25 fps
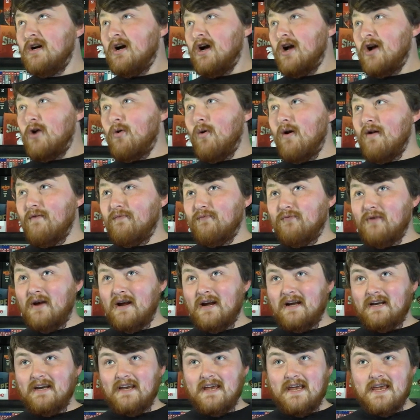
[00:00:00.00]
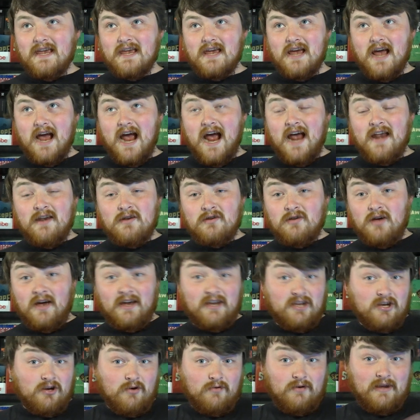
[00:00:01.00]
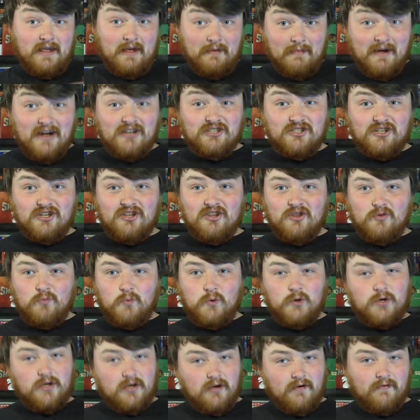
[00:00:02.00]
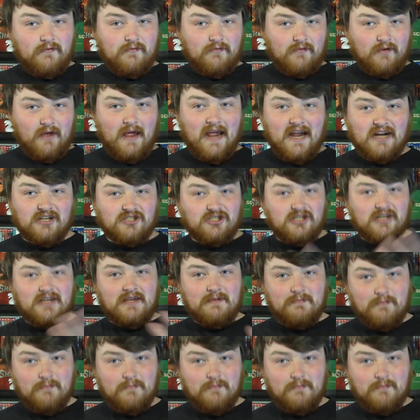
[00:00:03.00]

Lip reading: quite frankly, and I can only imagine, would have actually